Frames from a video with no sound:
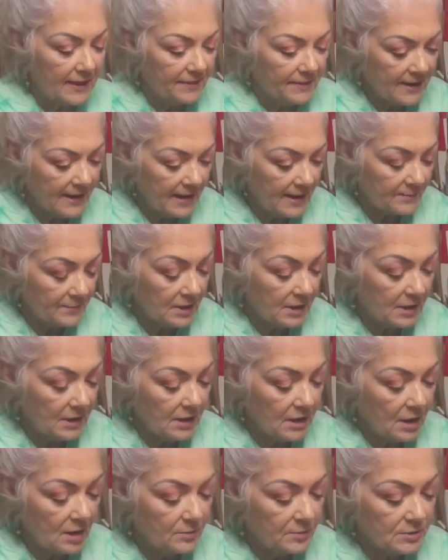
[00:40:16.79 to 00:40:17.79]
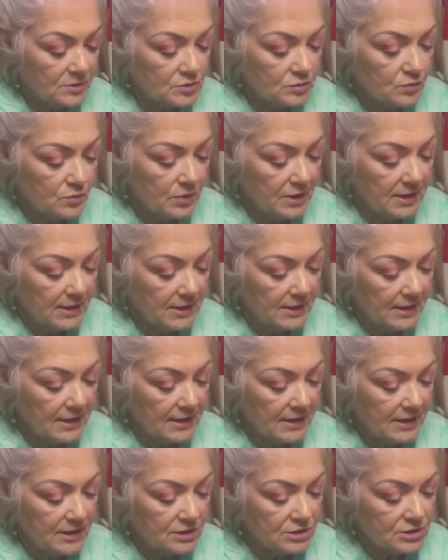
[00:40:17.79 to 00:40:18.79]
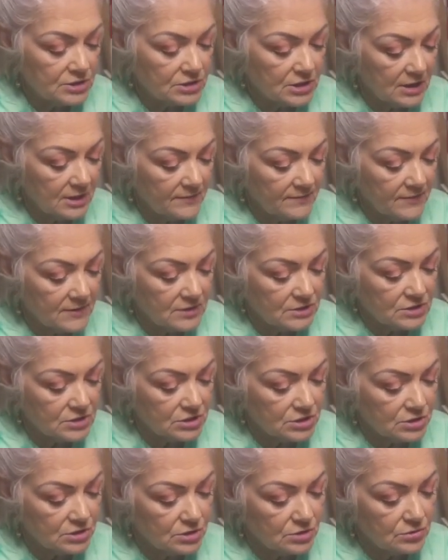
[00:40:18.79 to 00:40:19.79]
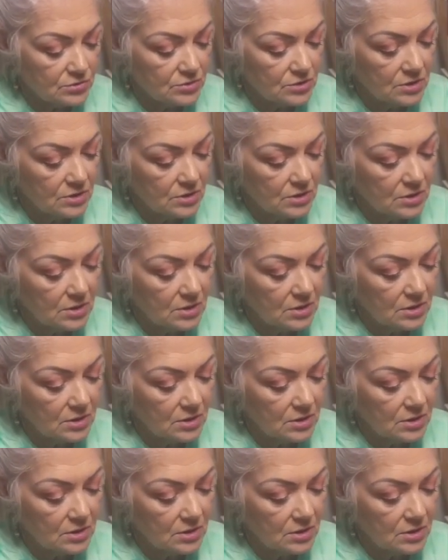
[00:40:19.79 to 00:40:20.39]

And then I'm going to go between each of the two.